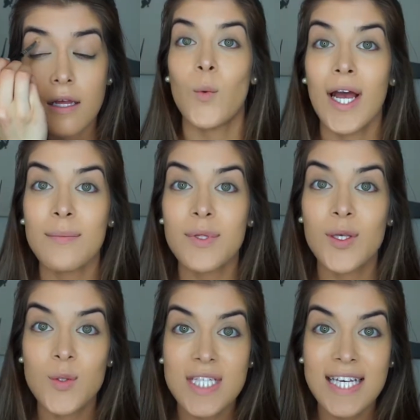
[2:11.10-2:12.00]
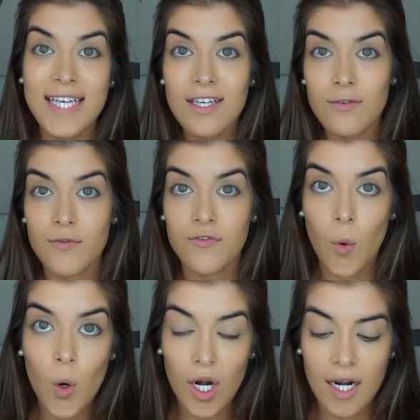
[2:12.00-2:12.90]
What I'm using
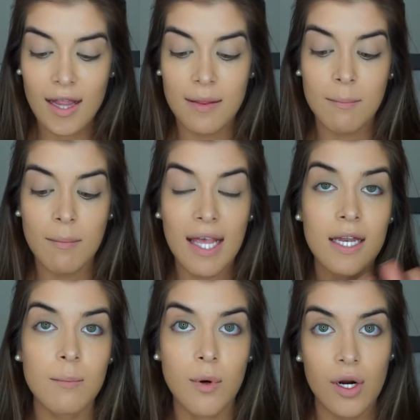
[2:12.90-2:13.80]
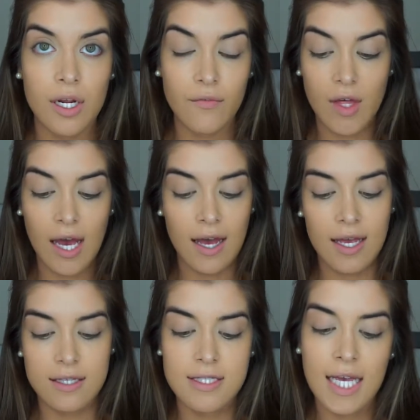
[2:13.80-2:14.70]
for the main part of the
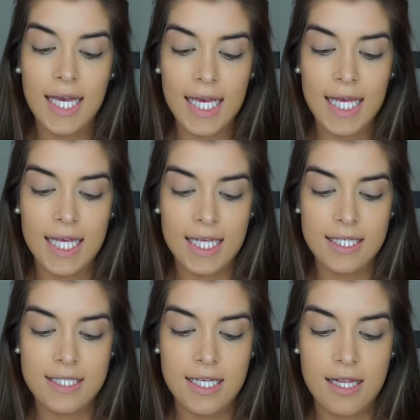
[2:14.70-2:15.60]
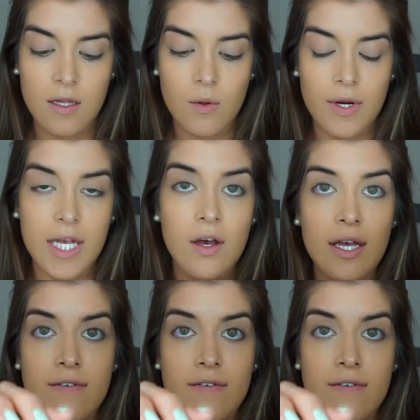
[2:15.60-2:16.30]
eyes is the L'Oreal